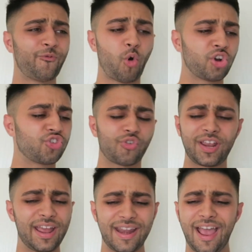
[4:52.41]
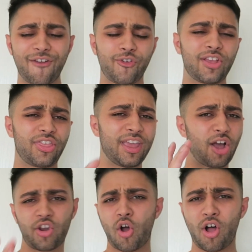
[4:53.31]
forgery and
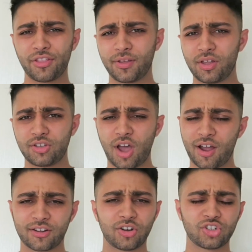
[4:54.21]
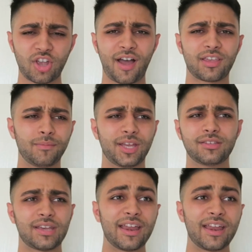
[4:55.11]
everything on all the doctor's documents,